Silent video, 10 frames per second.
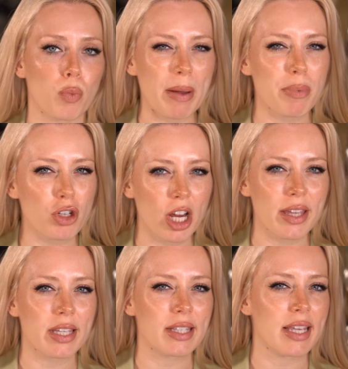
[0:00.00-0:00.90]
Swipe a
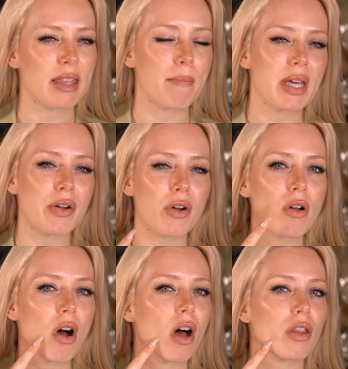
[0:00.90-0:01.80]
shade that's in the
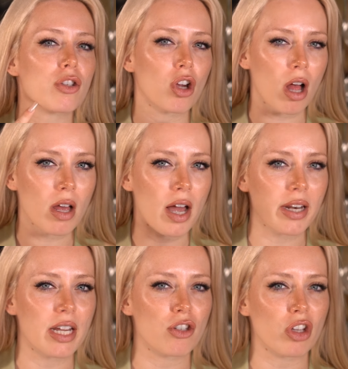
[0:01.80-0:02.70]
middle on the
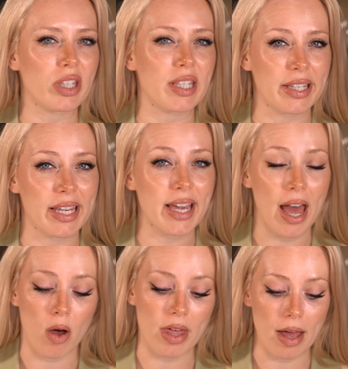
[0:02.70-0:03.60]
jawline and just see
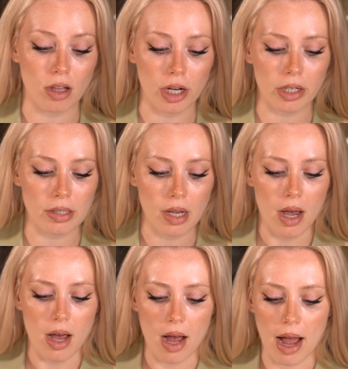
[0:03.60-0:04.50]
how that looks.
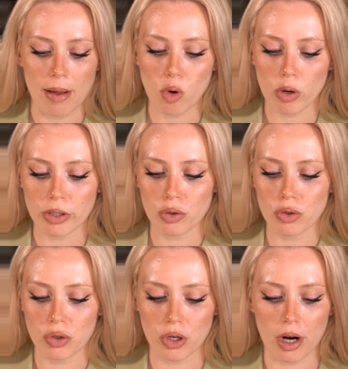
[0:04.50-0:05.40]
I'm going to
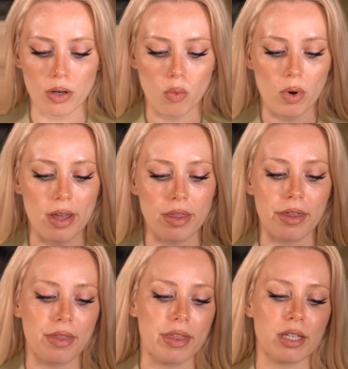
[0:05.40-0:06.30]
start with
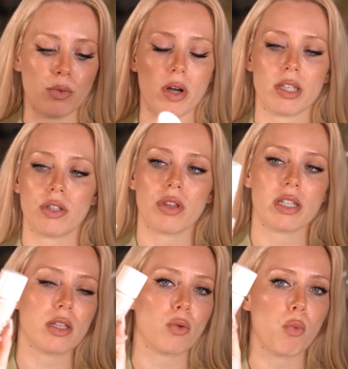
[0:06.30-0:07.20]
this one. So
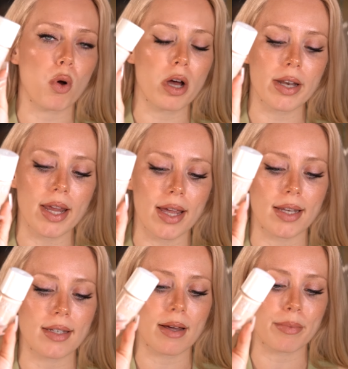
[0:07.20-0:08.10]
this is 1
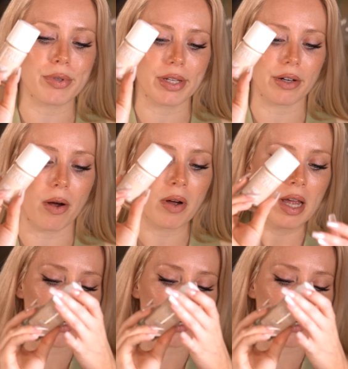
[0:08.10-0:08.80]
and 00.